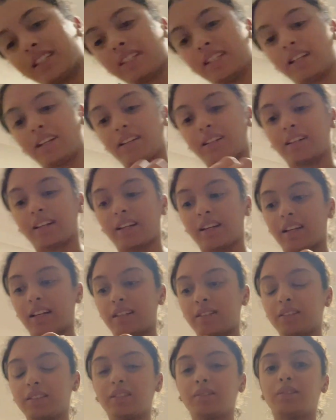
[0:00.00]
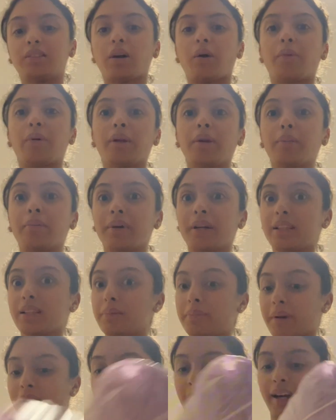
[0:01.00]
Okay. I also don't want to break the
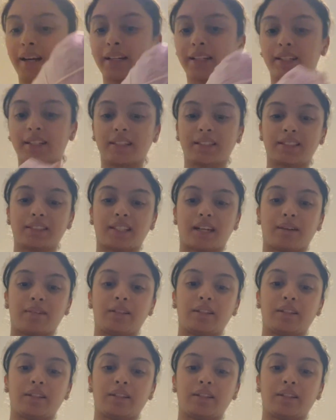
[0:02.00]
bag because that would